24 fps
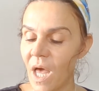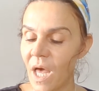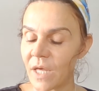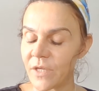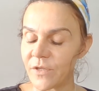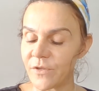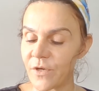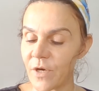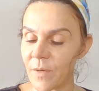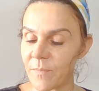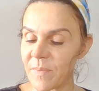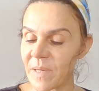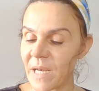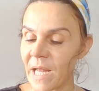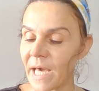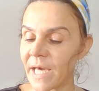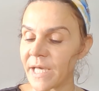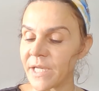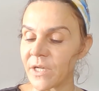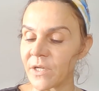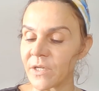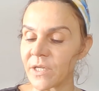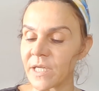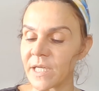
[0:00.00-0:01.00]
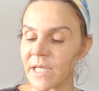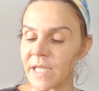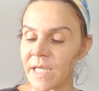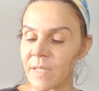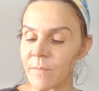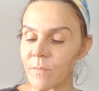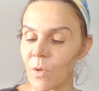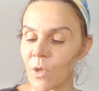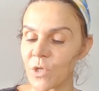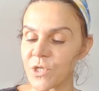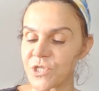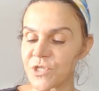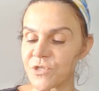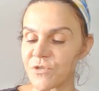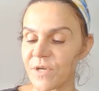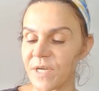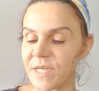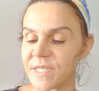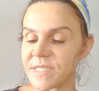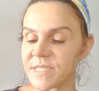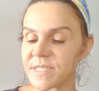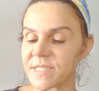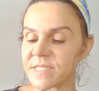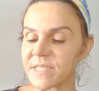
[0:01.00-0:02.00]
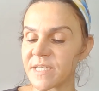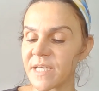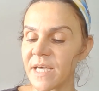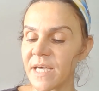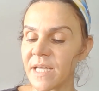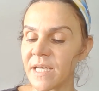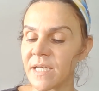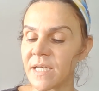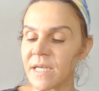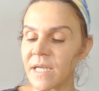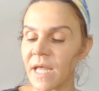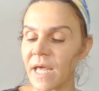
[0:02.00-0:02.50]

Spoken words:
You apply it on clean, moisturized skin,